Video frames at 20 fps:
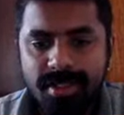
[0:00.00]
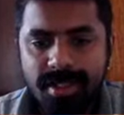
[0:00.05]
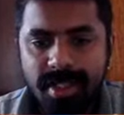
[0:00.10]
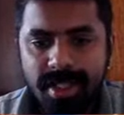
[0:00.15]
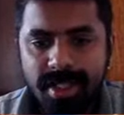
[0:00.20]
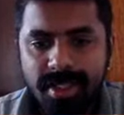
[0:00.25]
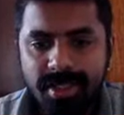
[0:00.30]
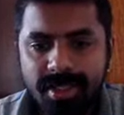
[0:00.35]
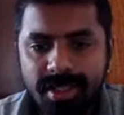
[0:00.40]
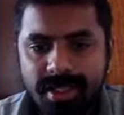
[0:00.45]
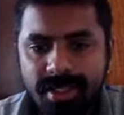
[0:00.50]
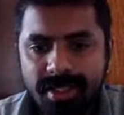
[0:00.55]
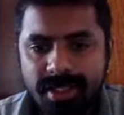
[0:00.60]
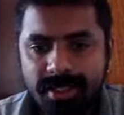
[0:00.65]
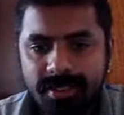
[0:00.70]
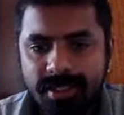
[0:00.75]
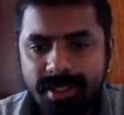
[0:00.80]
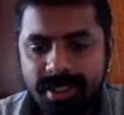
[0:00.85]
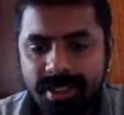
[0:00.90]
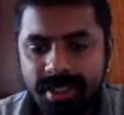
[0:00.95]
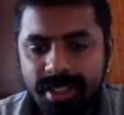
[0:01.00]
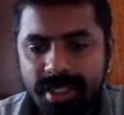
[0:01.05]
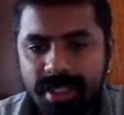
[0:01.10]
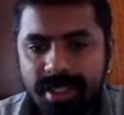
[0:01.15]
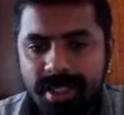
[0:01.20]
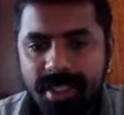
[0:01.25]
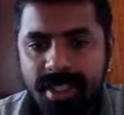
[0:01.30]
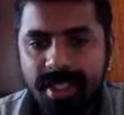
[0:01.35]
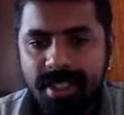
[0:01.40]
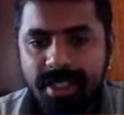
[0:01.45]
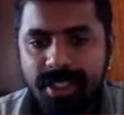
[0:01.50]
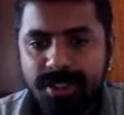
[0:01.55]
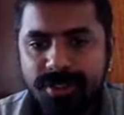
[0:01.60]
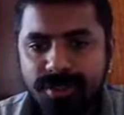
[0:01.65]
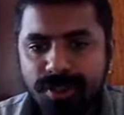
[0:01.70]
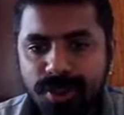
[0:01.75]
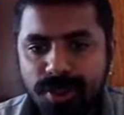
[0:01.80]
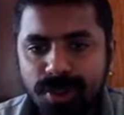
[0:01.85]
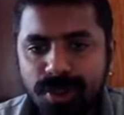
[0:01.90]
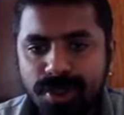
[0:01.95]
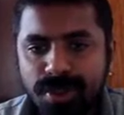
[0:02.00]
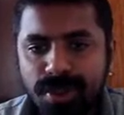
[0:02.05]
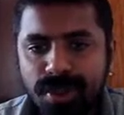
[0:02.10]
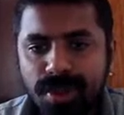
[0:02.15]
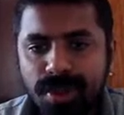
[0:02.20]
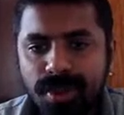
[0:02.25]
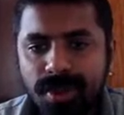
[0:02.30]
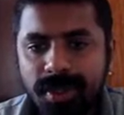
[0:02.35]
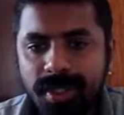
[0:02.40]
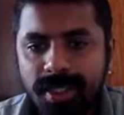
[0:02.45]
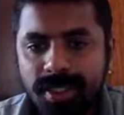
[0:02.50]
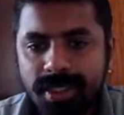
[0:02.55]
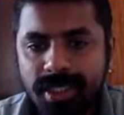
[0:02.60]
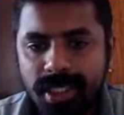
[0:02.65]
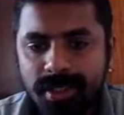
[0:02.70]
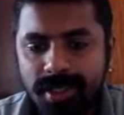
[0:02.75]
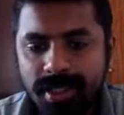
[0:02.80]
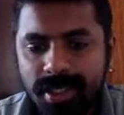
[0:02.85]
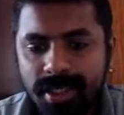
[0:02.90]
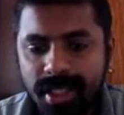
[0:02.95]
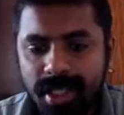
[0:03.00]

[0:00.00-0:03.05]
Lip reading: knight c7 check, king is forced to go to e7,